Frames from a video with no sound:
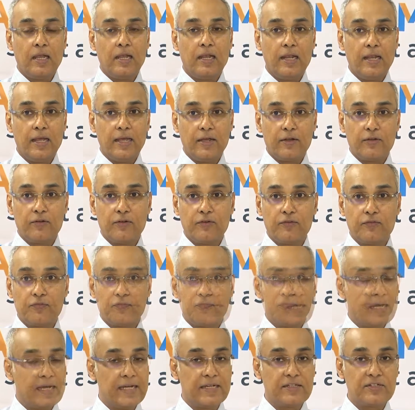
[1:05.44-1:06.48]
lack of
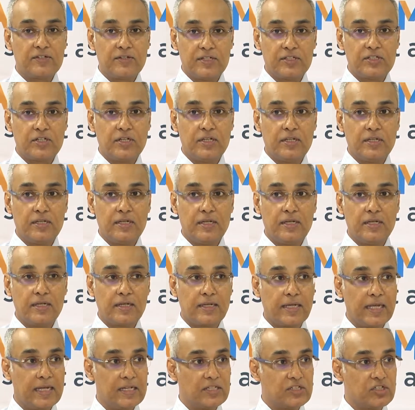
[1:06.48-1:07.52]
diets rich in
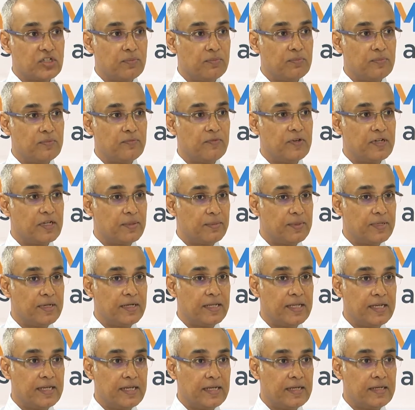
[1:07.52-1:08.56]
uh, calcium, vitamin
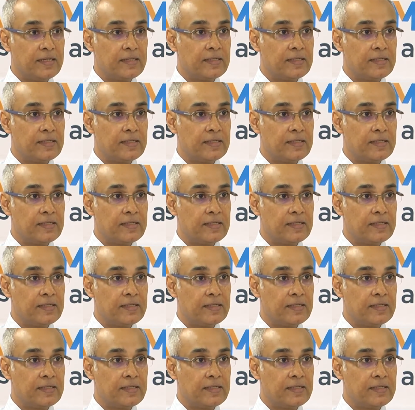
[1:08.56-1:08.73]
D,